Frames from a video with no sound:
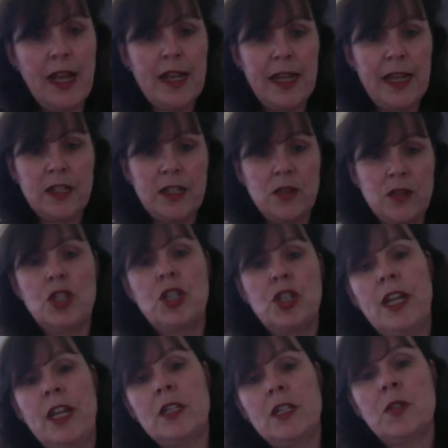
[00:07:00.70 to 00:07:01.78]
I like to
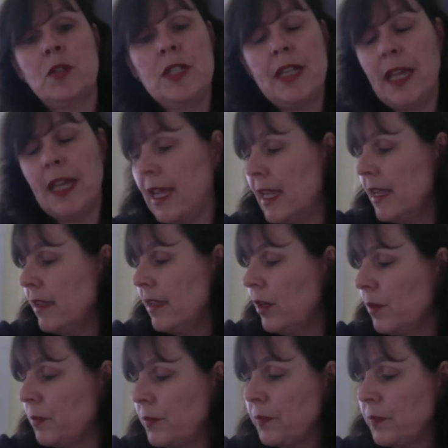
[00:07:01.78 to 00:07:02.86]
share today
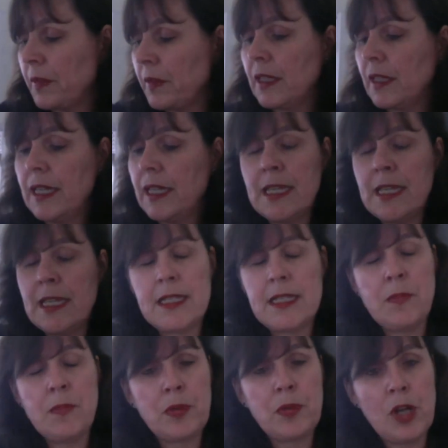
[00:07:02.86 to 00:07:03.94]
is a
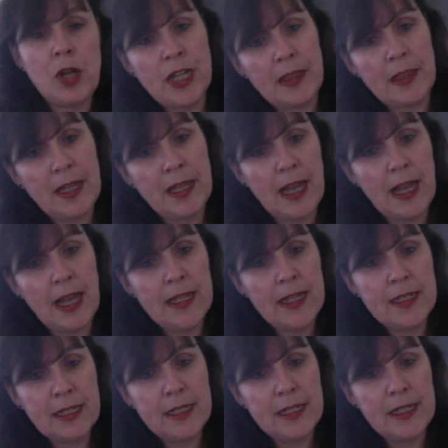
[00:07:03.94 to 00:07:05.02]
project that I
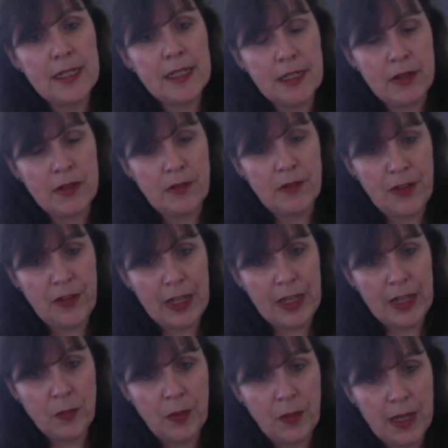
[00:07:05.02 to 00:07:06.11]
did in a
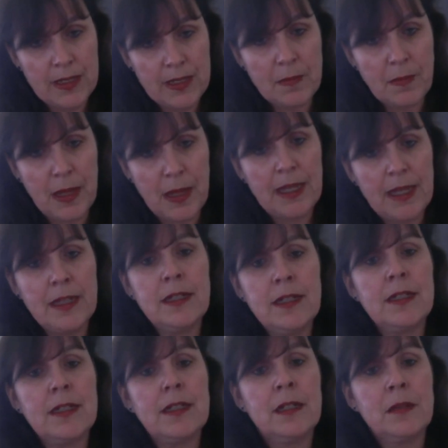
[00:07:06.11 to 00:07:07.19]
value-based bank.
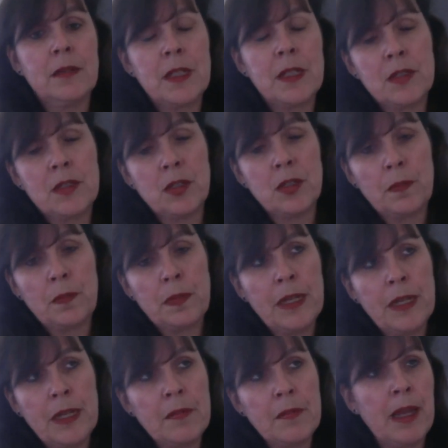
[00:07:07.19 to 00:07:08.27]
It's a
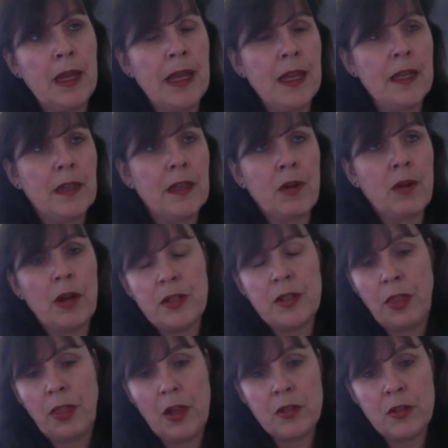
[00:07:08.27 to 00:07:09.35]
European bank, around
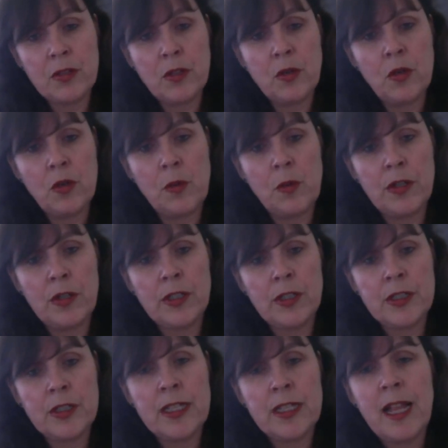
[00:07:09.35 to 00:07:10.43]
1,000
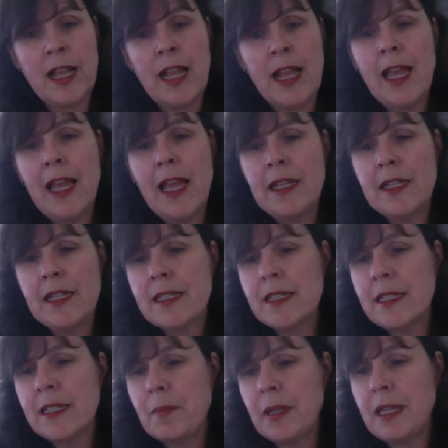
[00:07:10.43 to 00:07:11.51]
co-workers, and it's
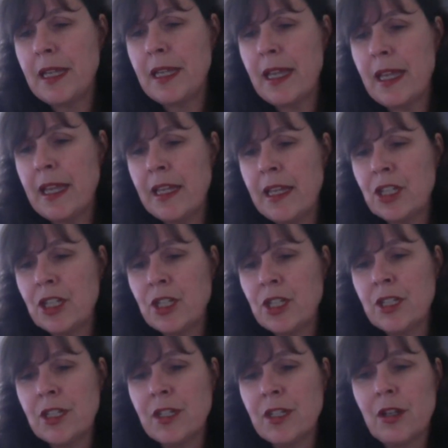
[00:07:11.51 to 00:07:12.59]
an
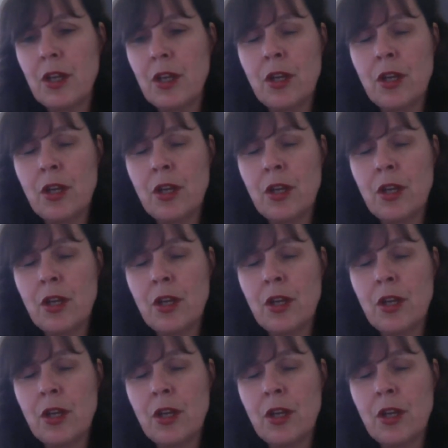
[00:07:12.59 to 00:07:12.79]
application